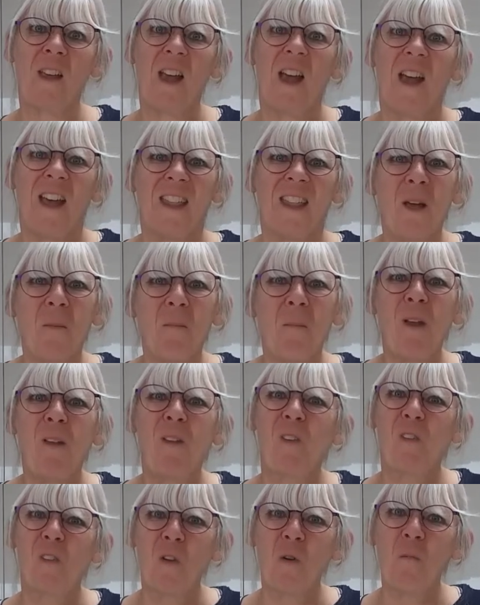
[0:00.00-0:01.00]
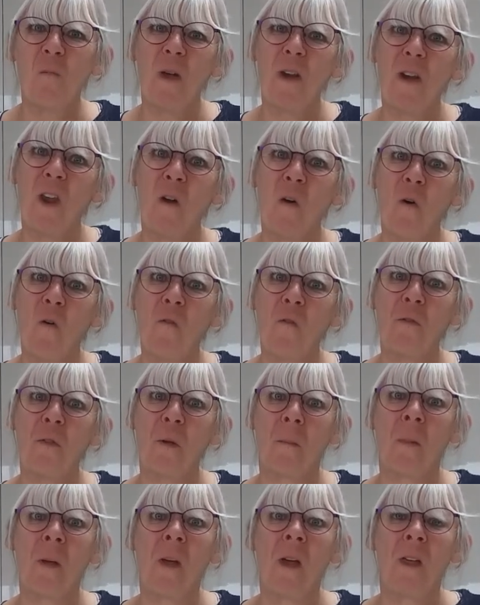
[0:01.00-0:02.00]
there'd be so many of
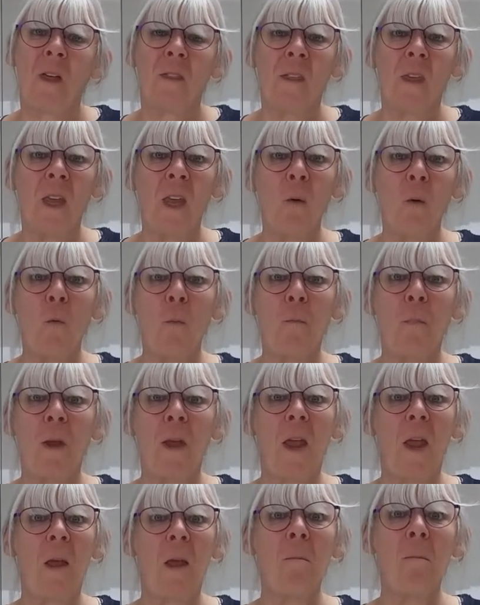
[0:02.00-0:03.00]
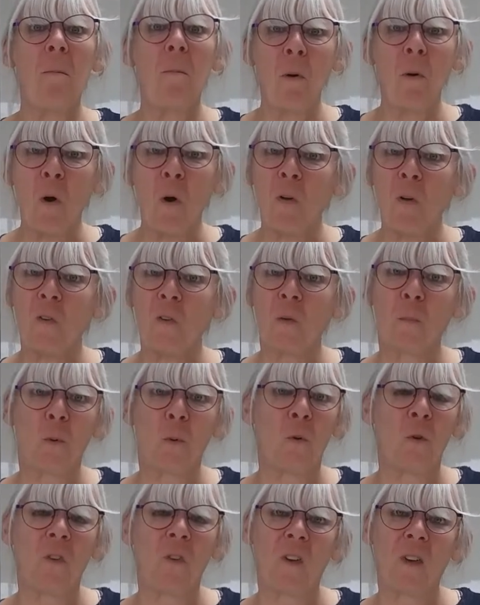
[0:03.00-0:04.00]
them, that it would be
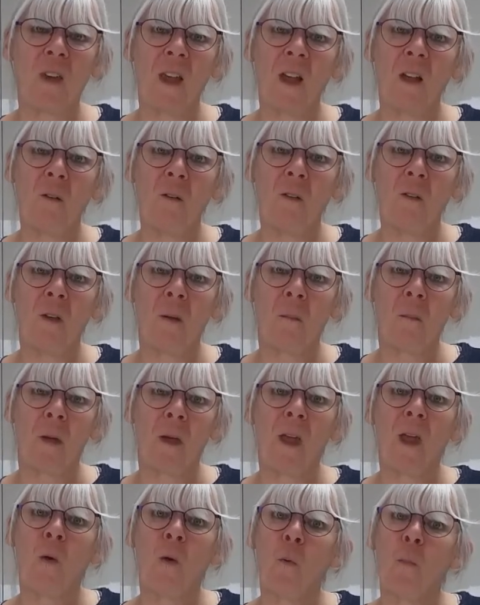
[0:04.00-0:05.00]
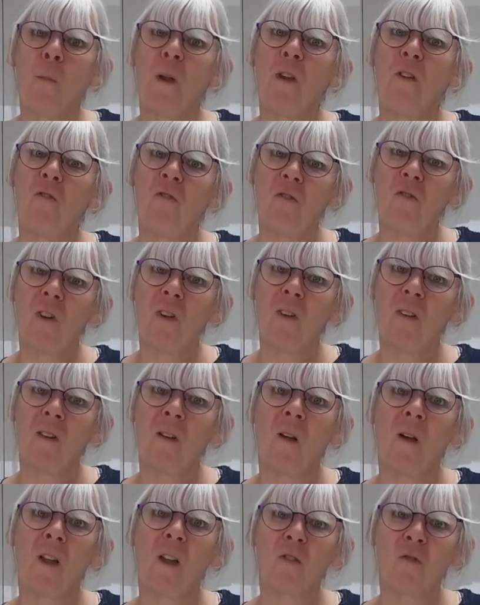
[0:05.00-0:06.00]
impossible to count them. It would be just
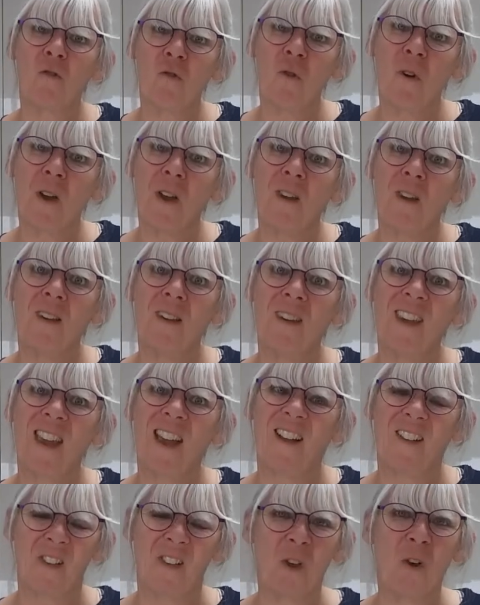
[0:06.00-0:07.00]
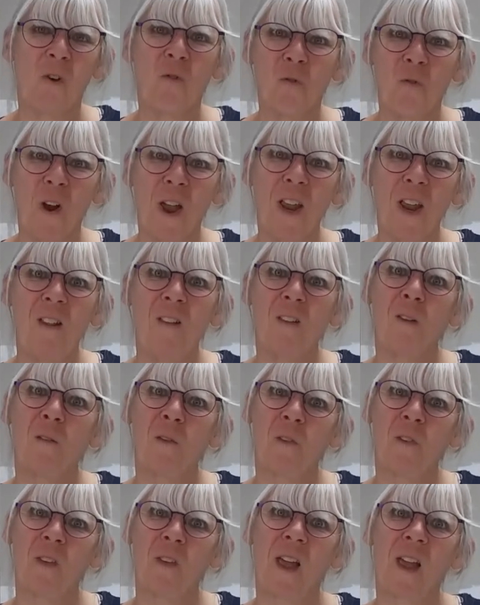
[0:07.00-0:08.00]
like trying to count the grains of
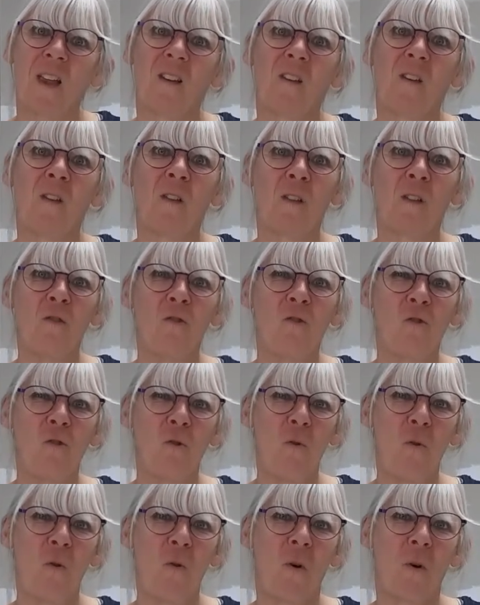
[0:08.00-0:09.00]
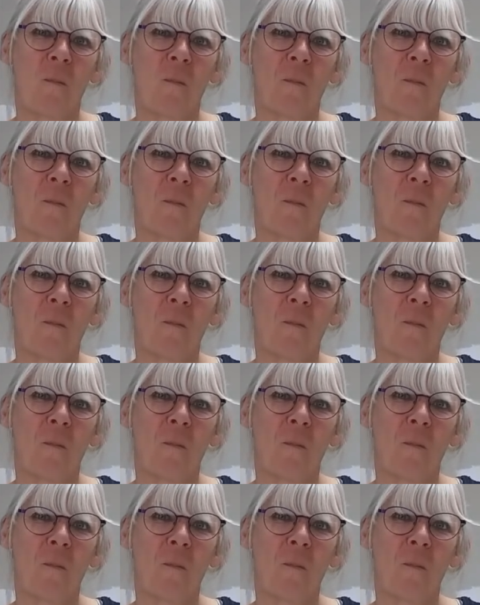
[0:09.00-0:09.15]
sand at the shore.